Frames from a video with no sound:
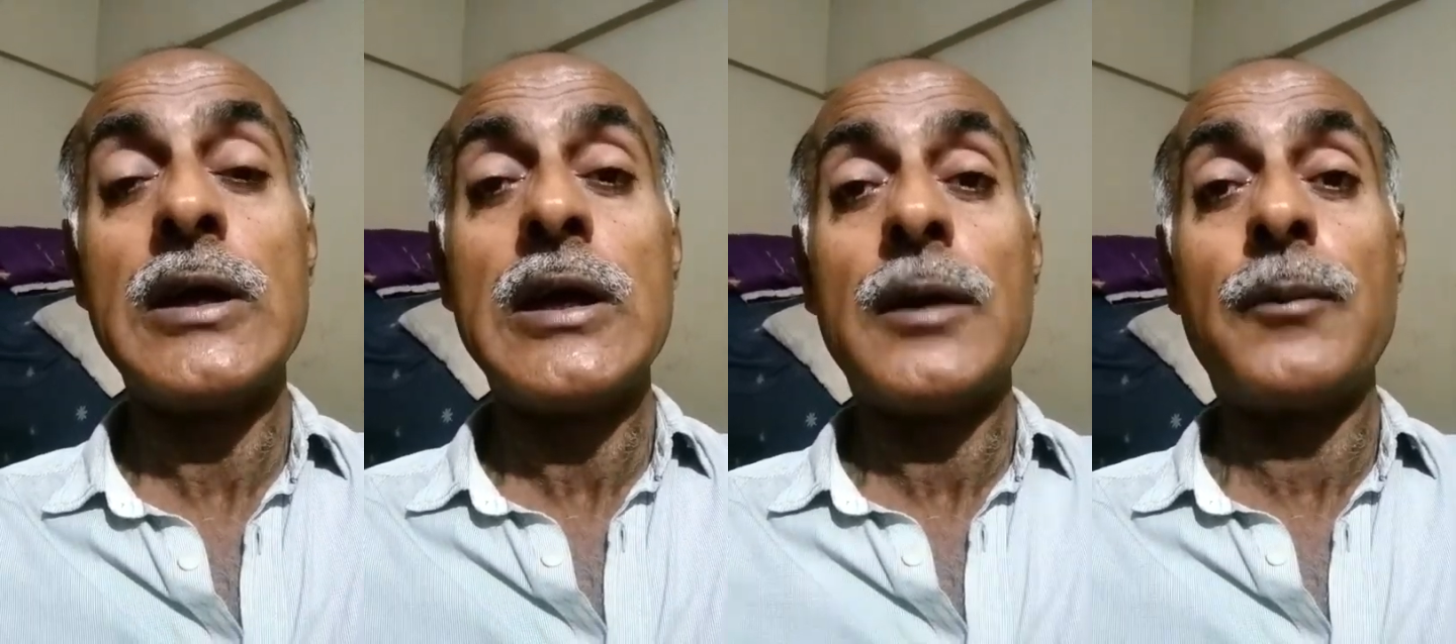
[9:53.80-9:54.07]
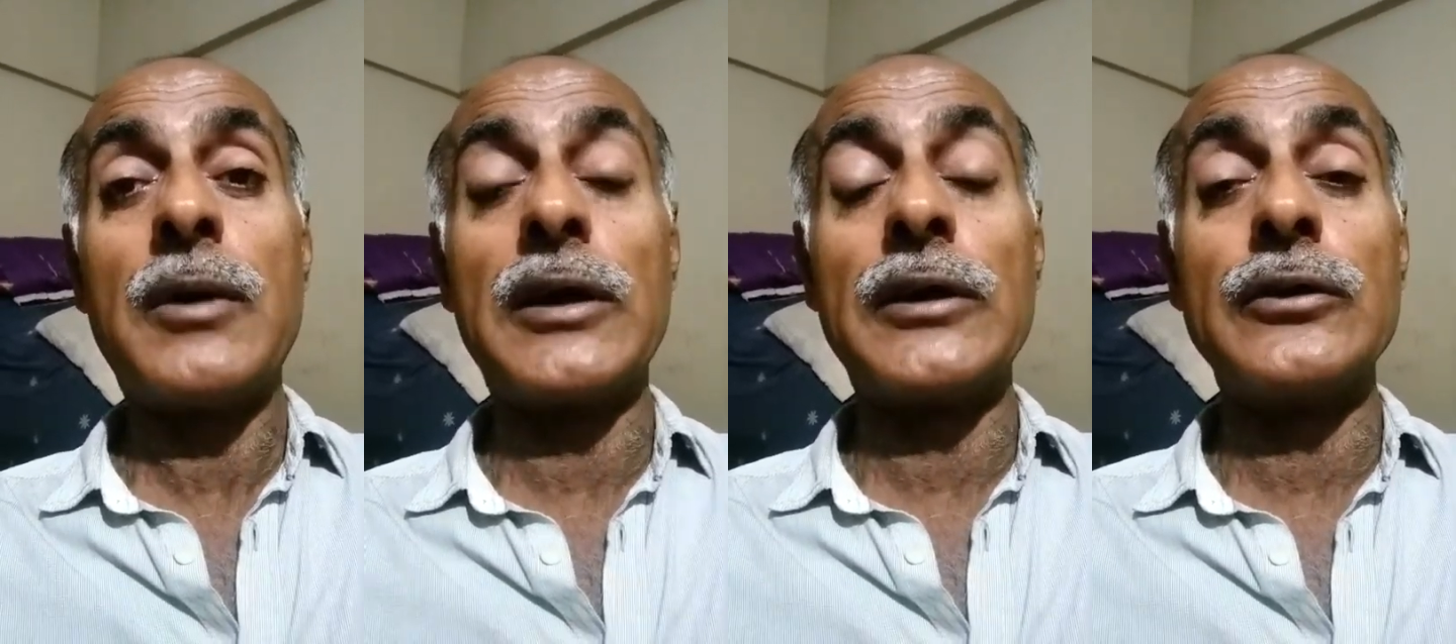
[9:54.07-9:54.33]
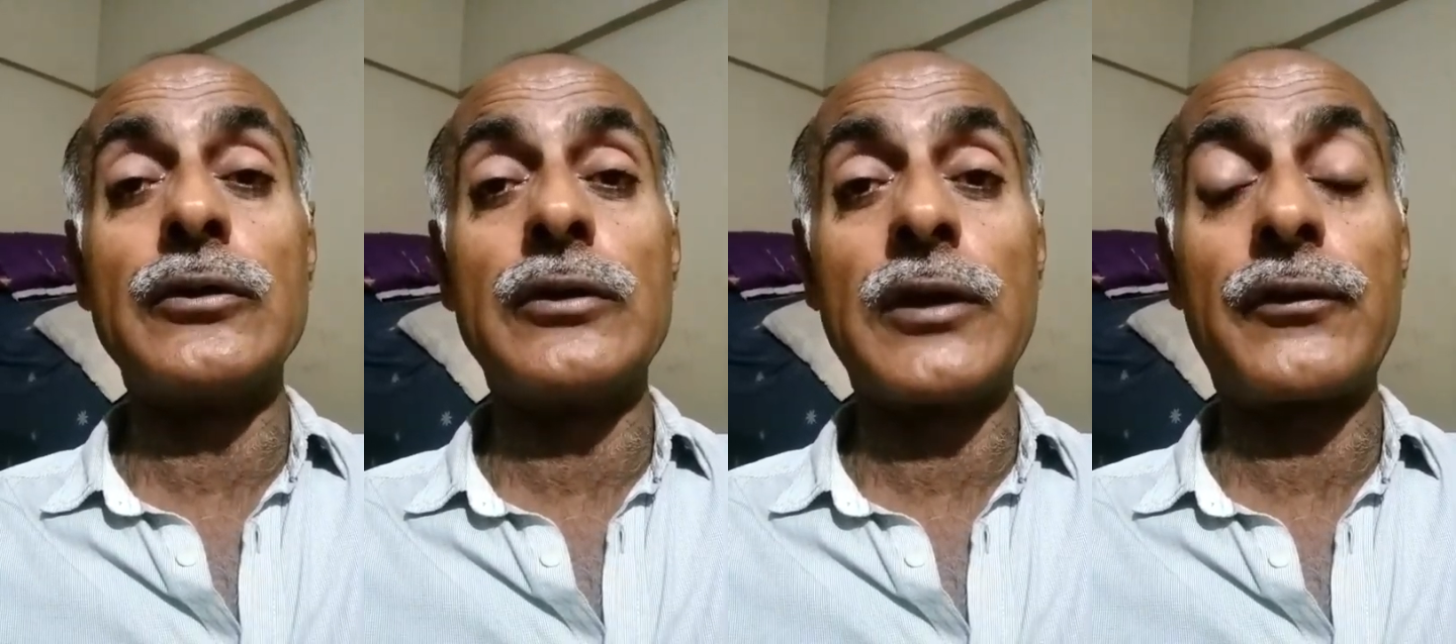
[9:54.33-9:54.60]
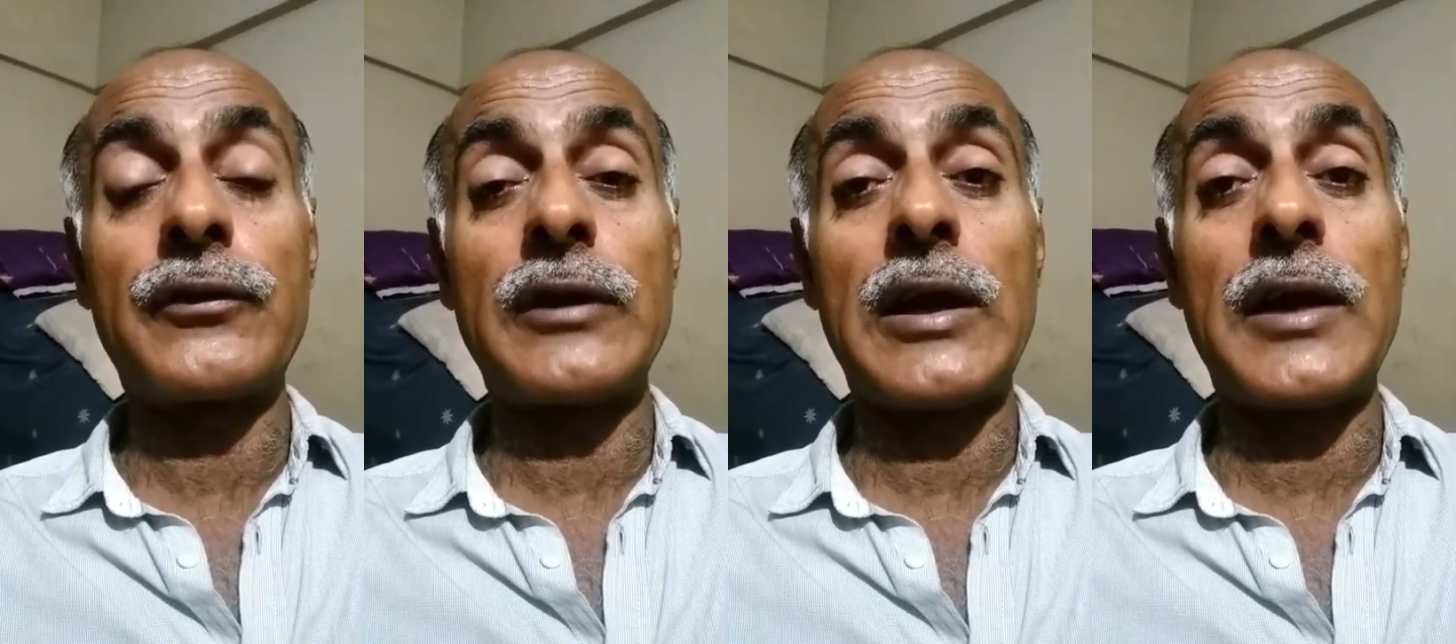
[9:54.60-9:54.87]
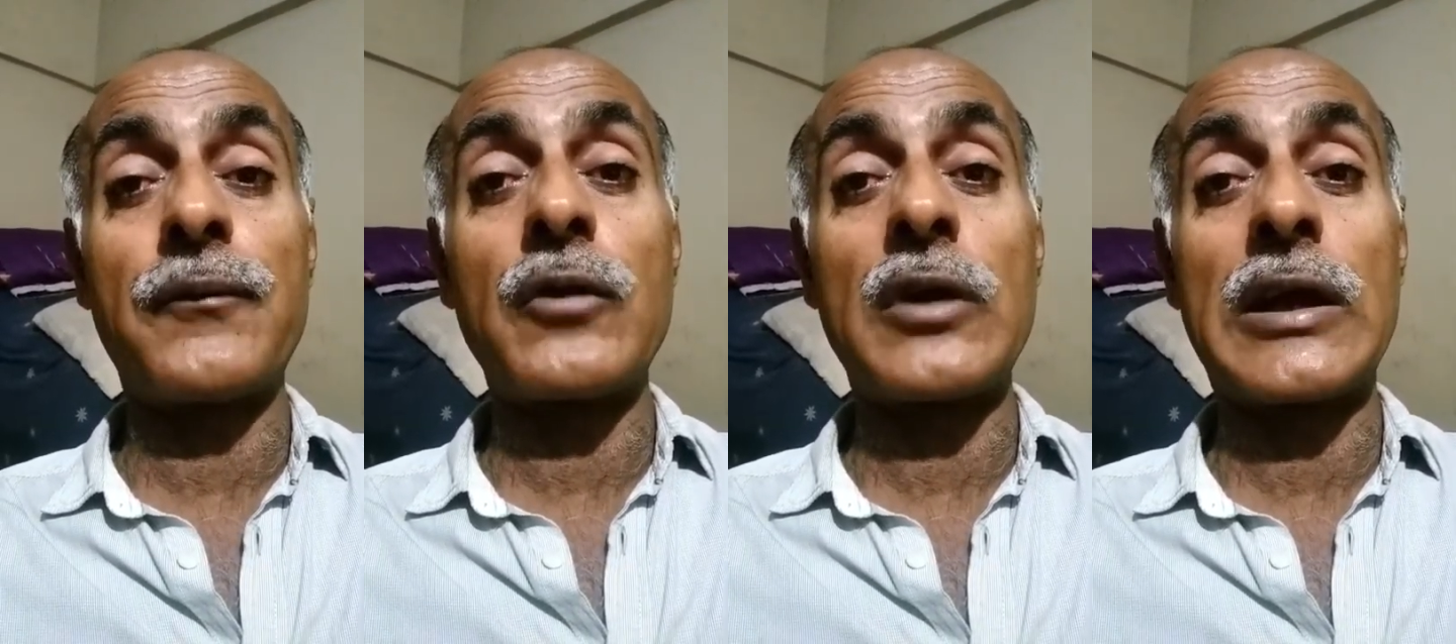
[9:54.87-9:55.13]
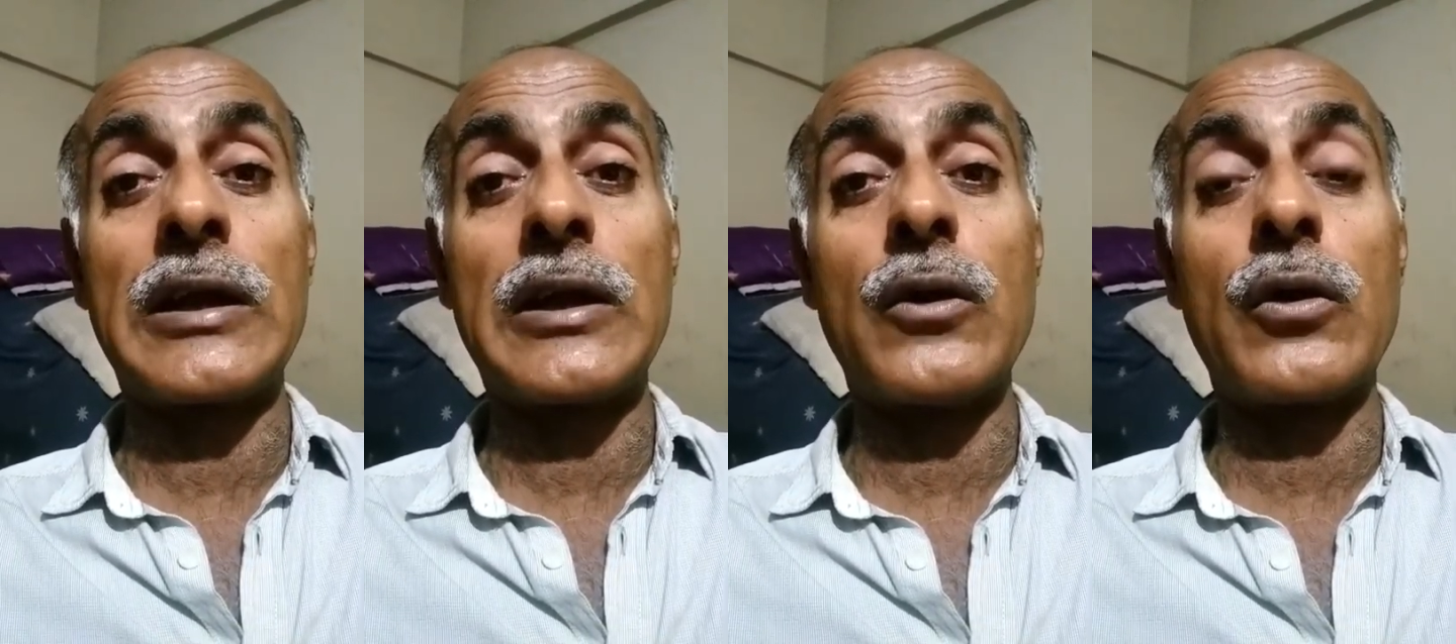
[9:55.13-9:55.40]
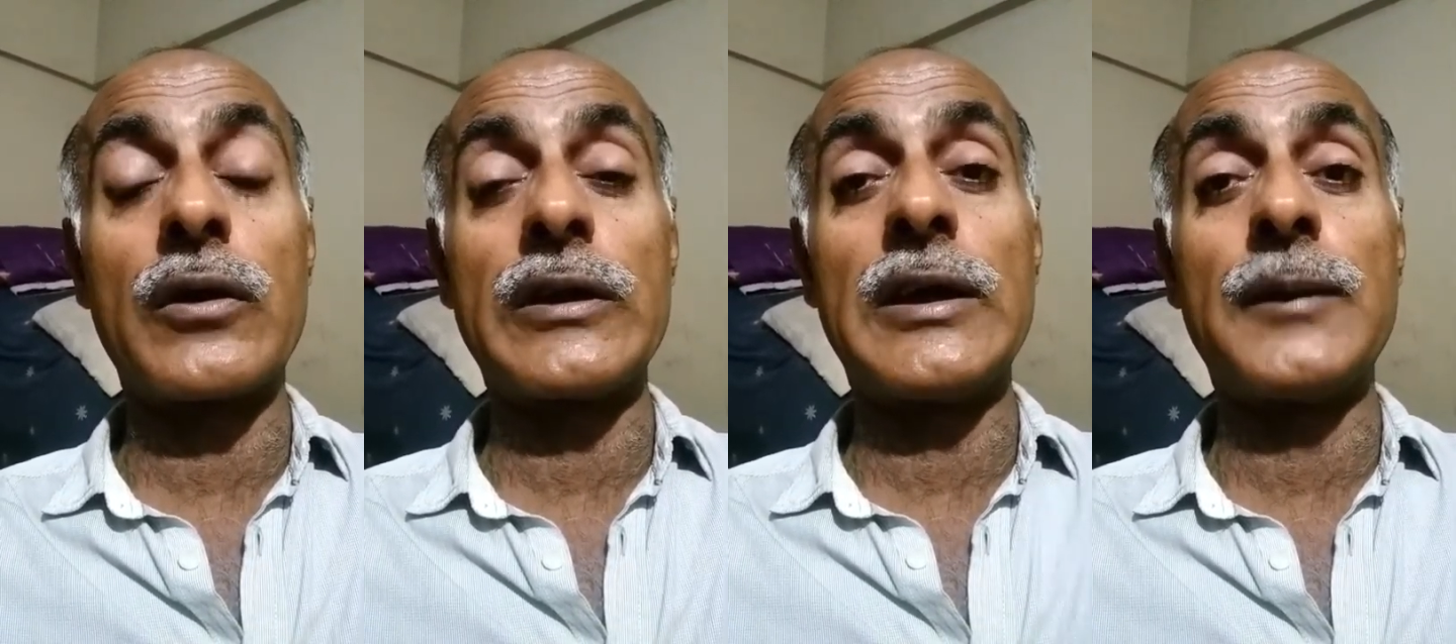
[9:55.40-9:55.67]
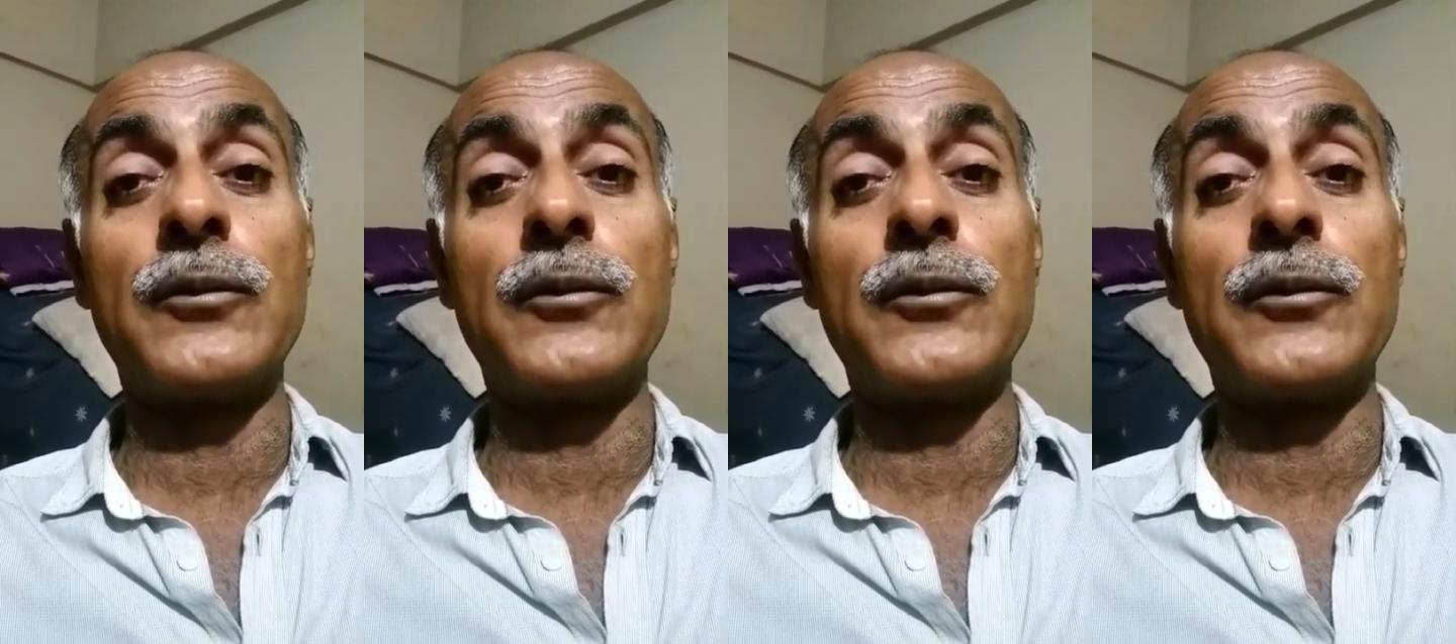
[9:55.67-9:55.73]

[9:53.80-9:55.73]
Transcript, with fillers: but you just have to ignore them.